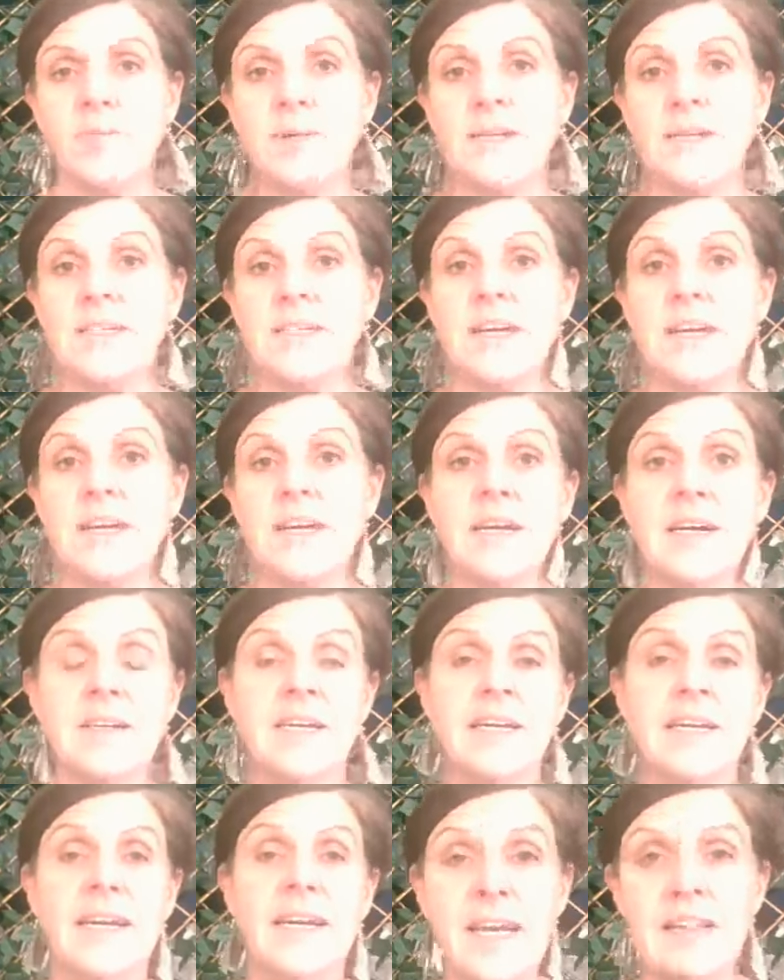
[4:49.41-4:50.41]
to be done
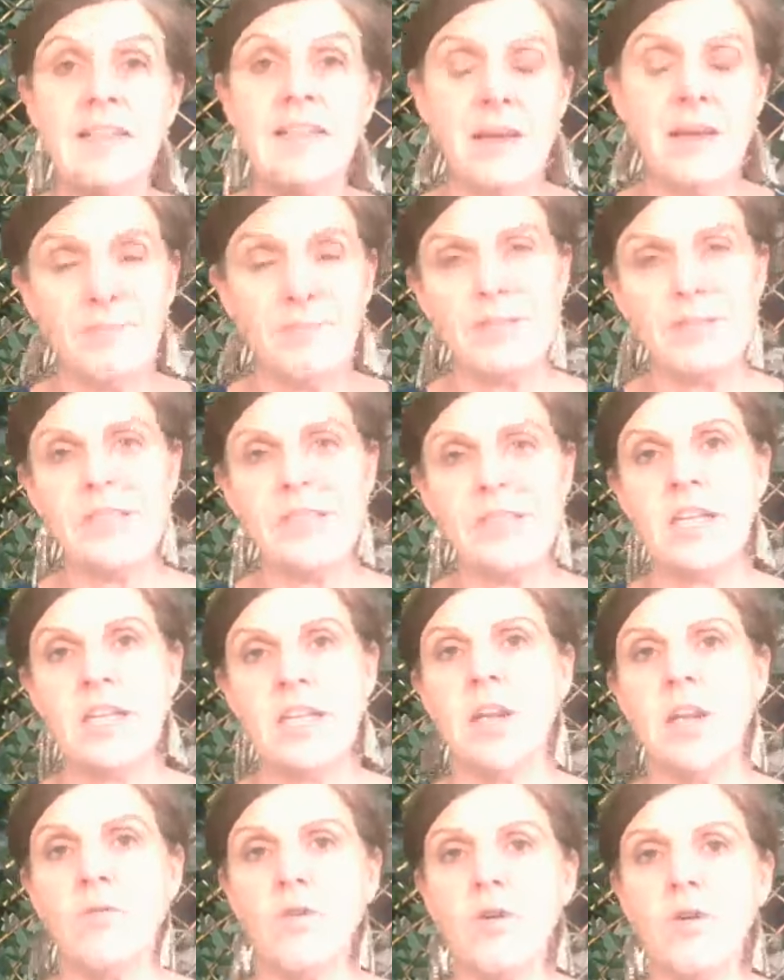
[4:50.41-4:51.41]
in that
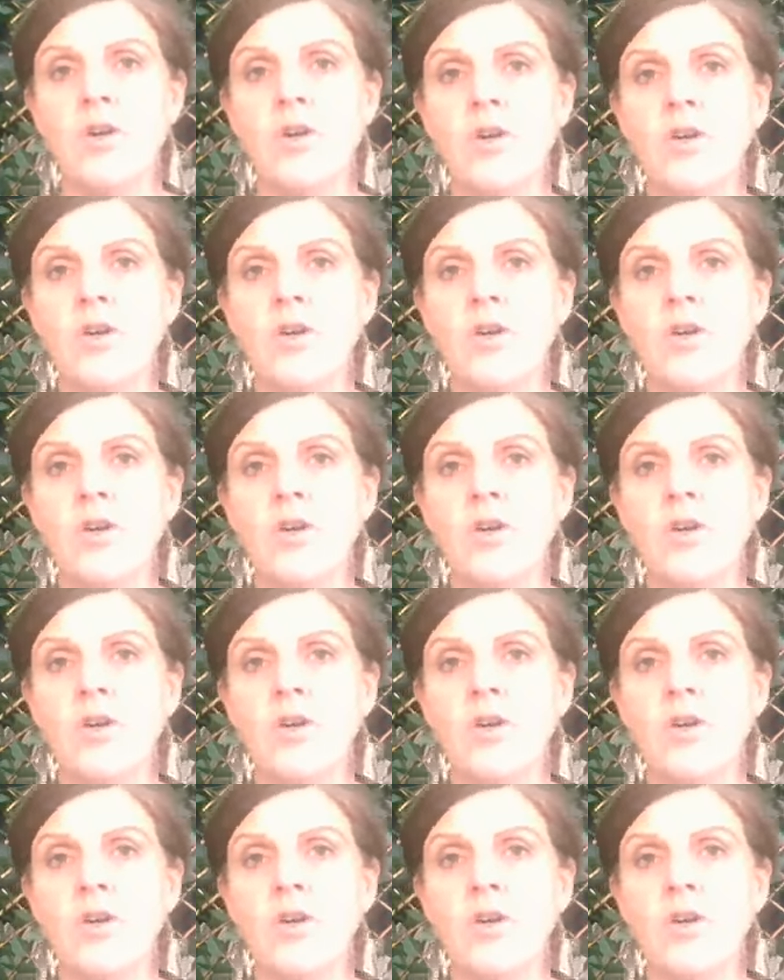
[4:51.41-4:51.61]
particular room?